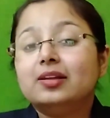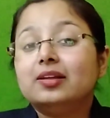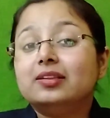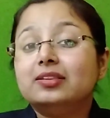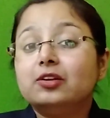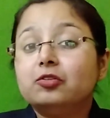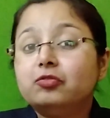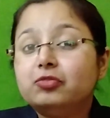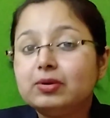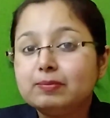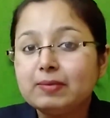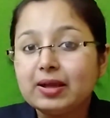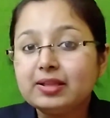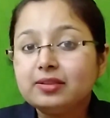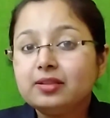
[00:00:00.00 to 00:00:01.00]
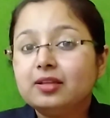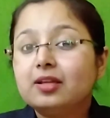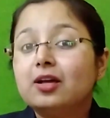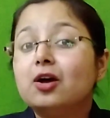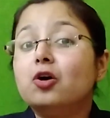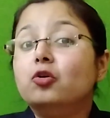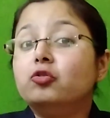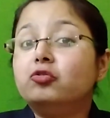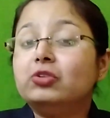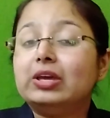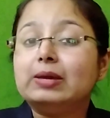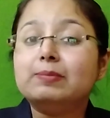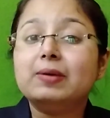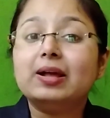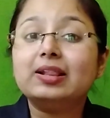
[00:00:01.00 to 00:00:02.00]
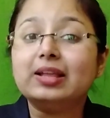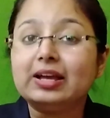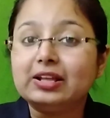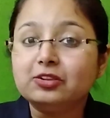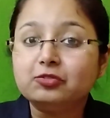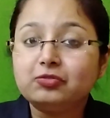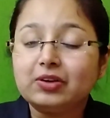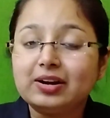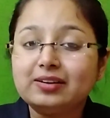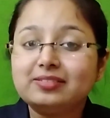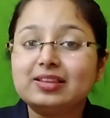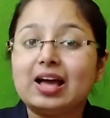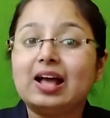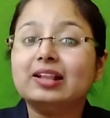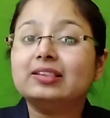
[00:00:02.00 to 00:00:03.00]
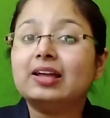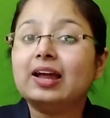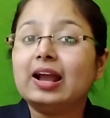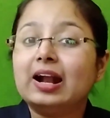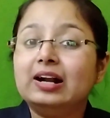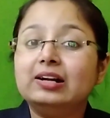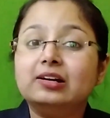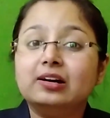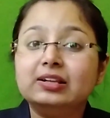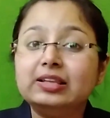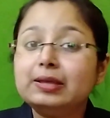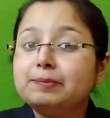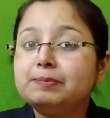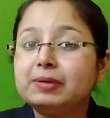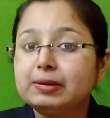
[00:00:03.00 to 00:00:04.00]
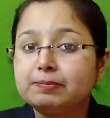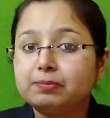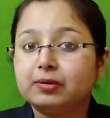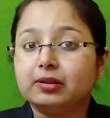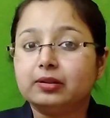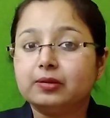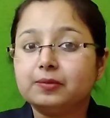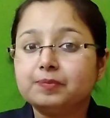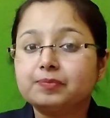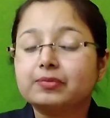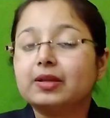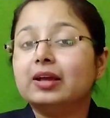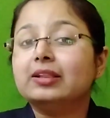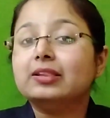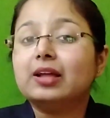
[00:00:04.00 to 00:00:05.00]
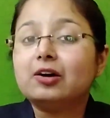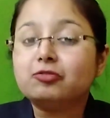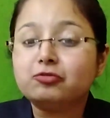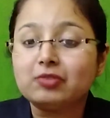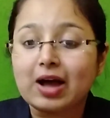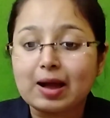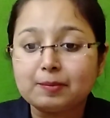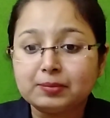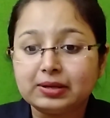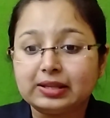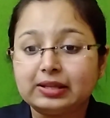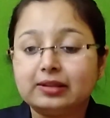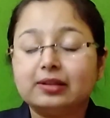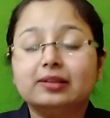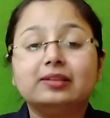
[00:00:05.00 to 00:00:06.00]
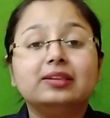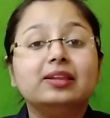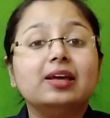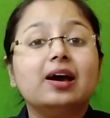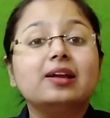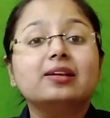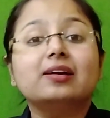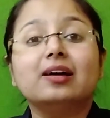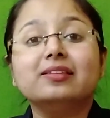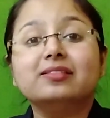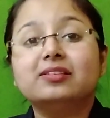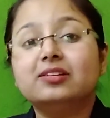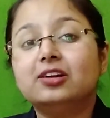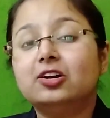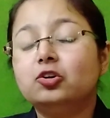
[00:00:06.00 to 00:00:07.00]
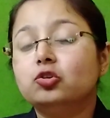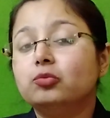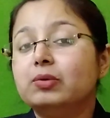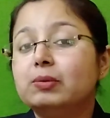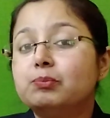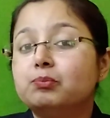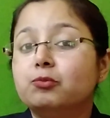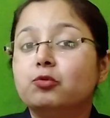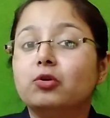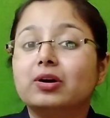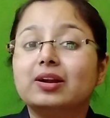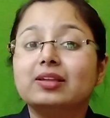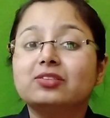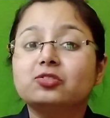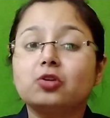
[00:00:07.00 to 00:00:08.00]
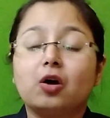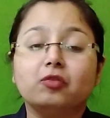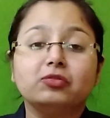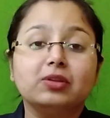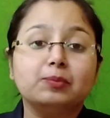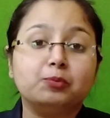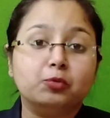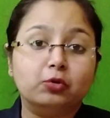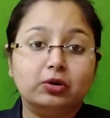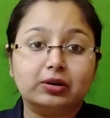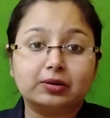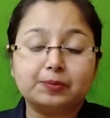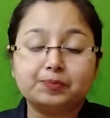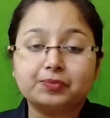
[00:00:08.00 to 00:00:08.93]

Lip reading: The women, female infants and the elderly people in the family, they are considered to be poorest of the poor.